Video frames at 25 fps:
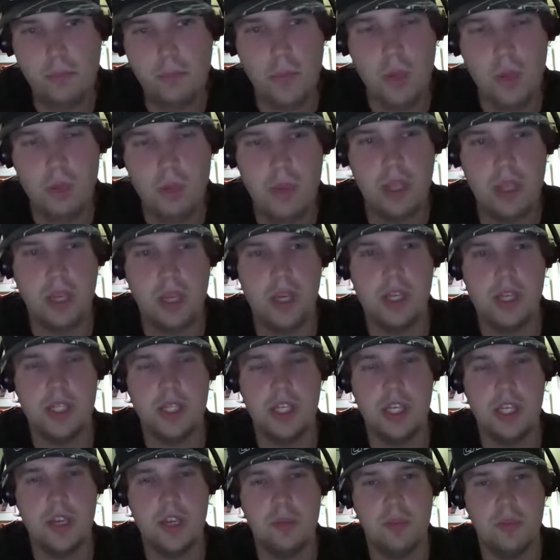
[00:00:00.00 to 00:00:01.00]
because
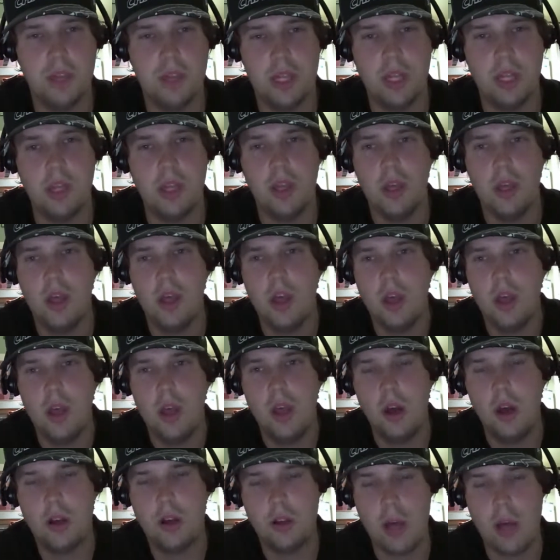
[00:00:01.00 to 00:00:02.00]
he could be
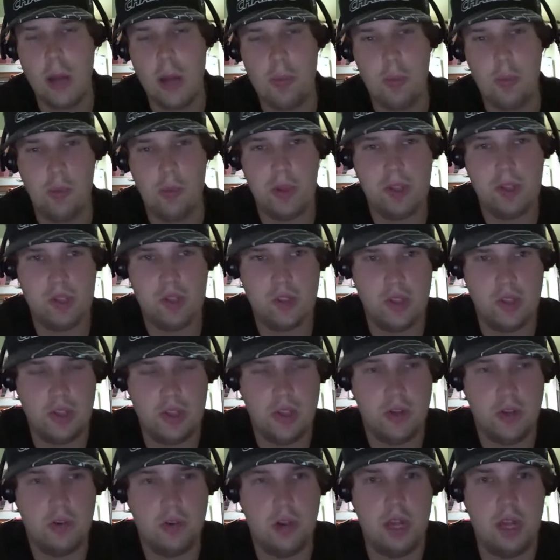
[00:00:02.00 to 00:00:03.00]
a compliment to
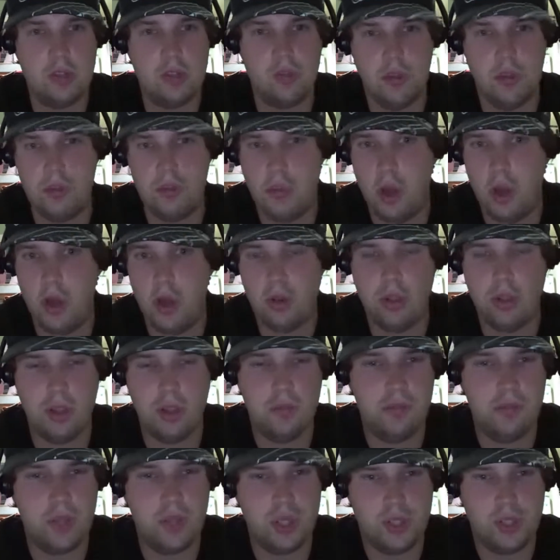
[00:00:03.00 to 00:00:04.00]
Sidney Crosby and
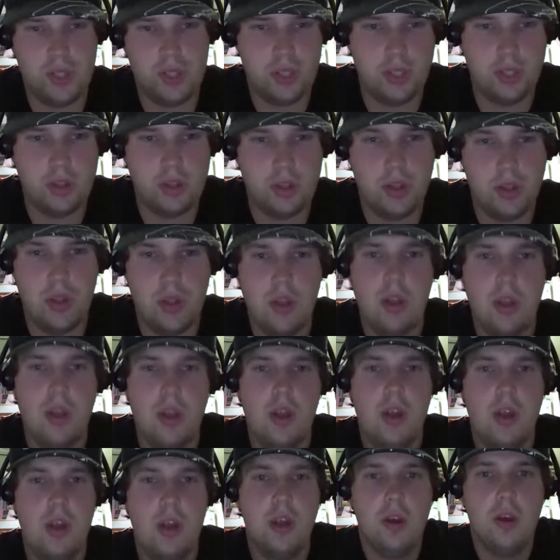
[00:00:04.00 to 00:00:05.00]
Malkin. But, dude,
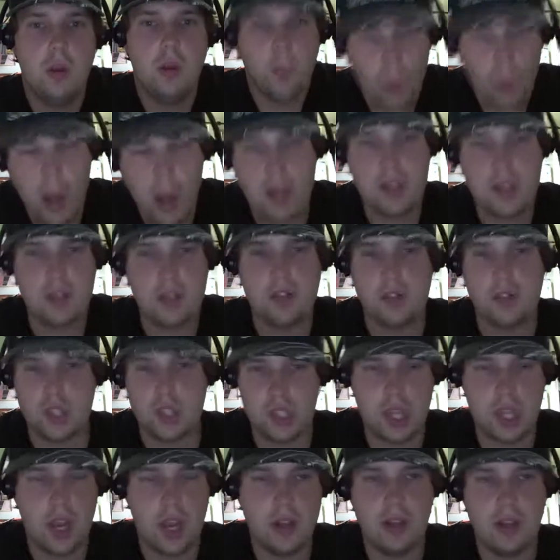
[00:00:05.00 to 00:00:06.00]
why did you
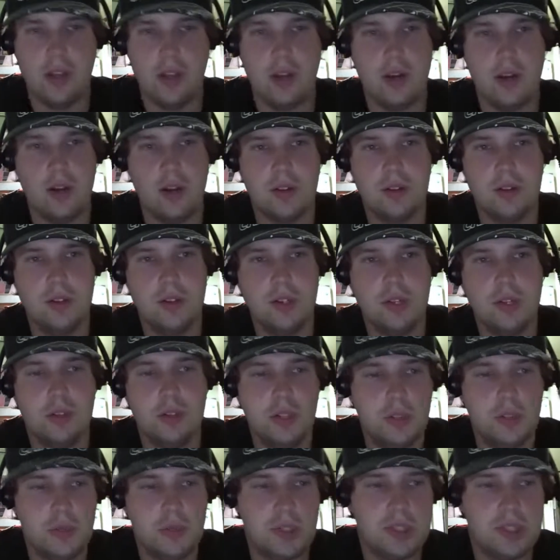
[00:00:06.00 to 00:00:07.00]
sign here? You know
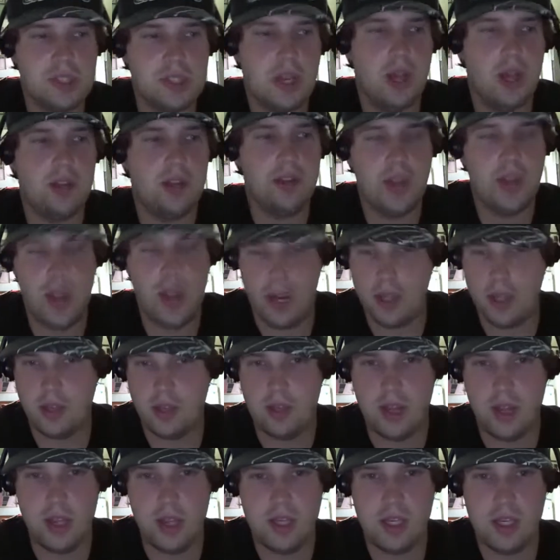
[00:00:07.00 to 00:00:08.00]
this was not a
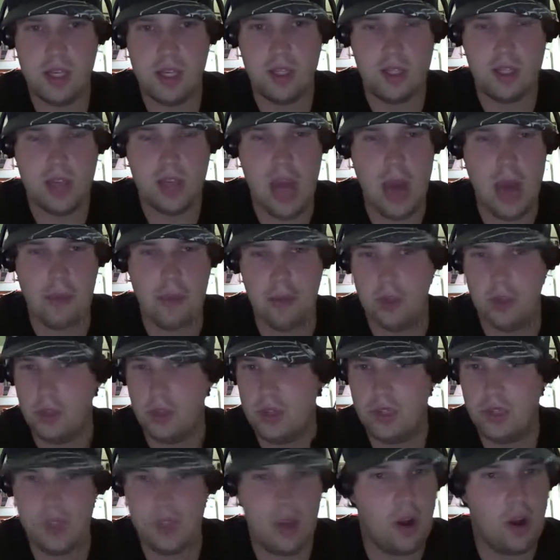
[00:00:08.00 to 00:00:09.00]
good idea. The
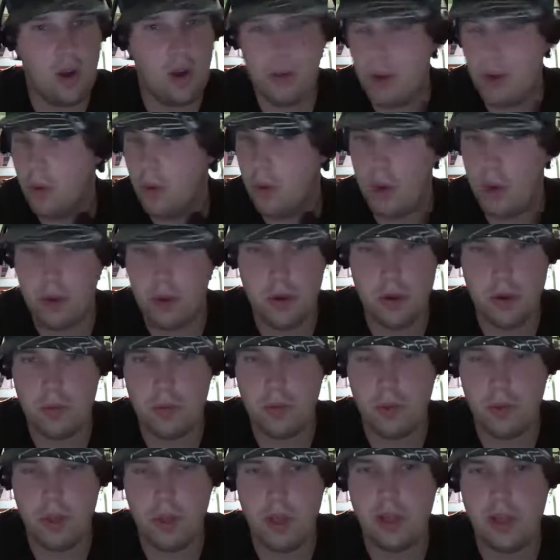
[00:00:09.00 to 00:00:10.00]
Capitals are nowhere near
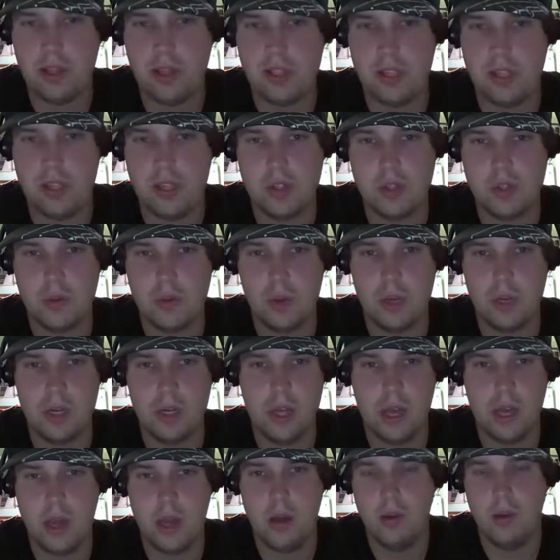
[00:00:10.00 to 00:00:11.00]
playoff contention right
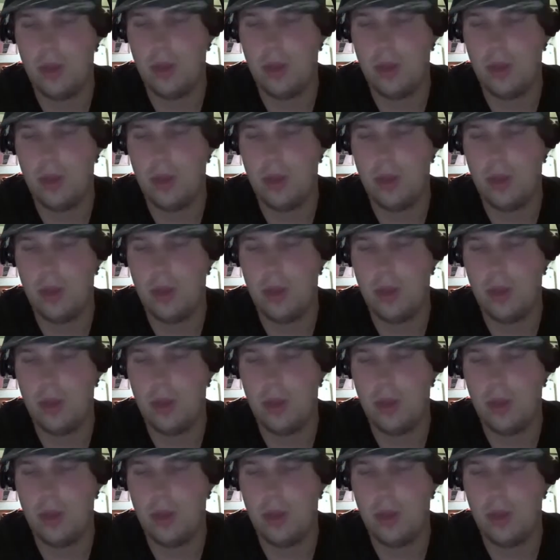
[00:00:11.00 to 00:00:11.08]
now